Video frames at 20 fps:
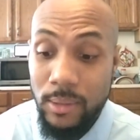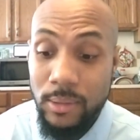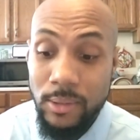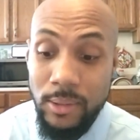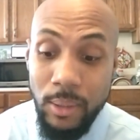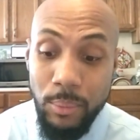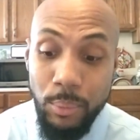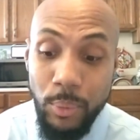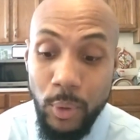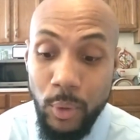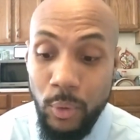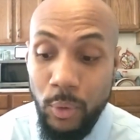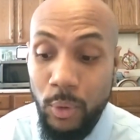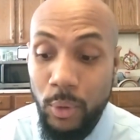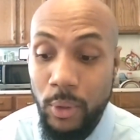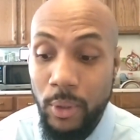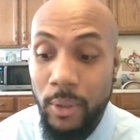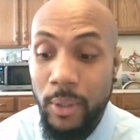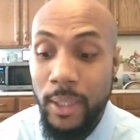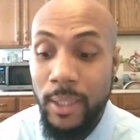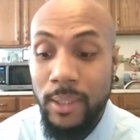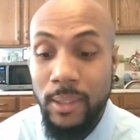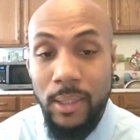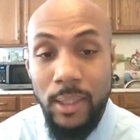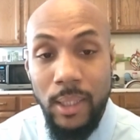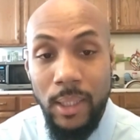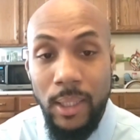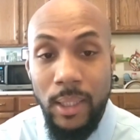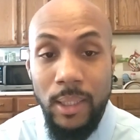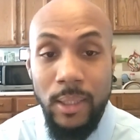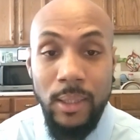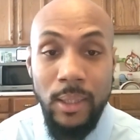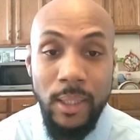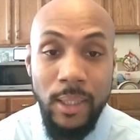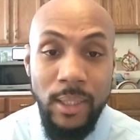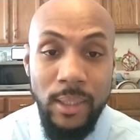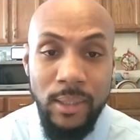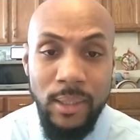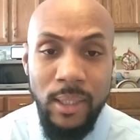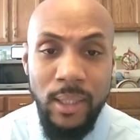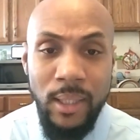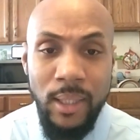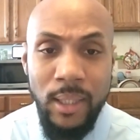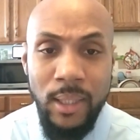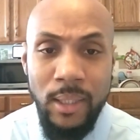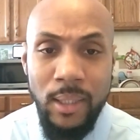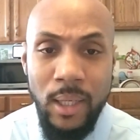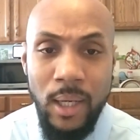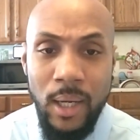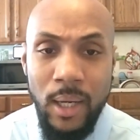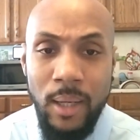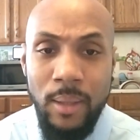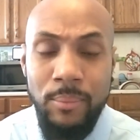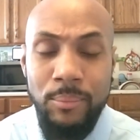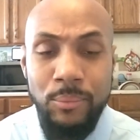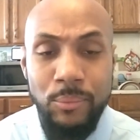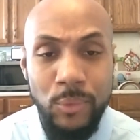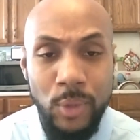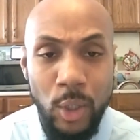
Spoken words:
ZipRecruiter, Indeed, LinkedIn,